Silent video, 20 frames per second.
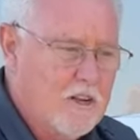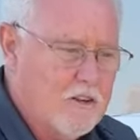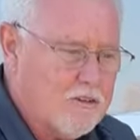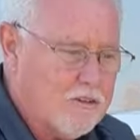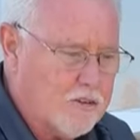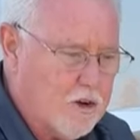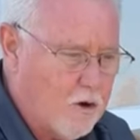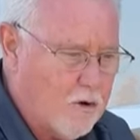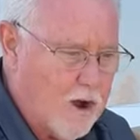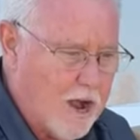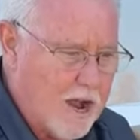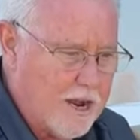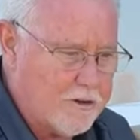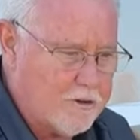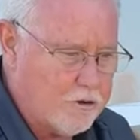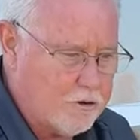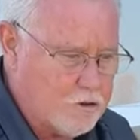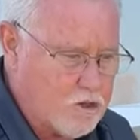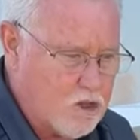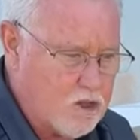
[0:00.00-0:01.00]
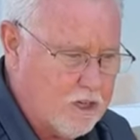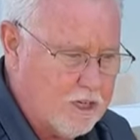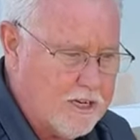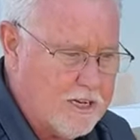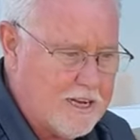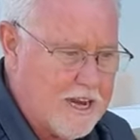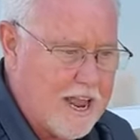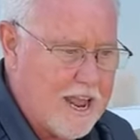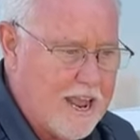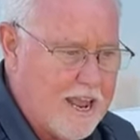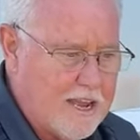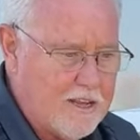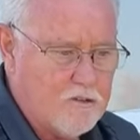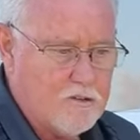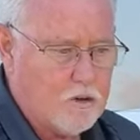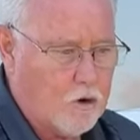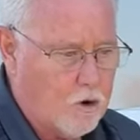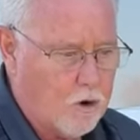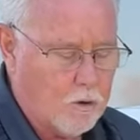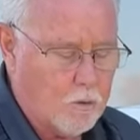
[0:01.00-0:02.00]
So on your chilly
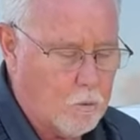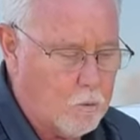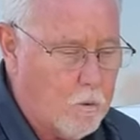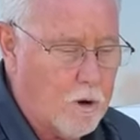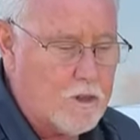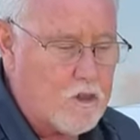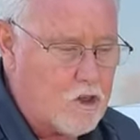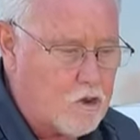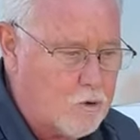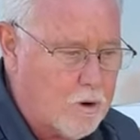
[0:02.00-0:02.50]
days or once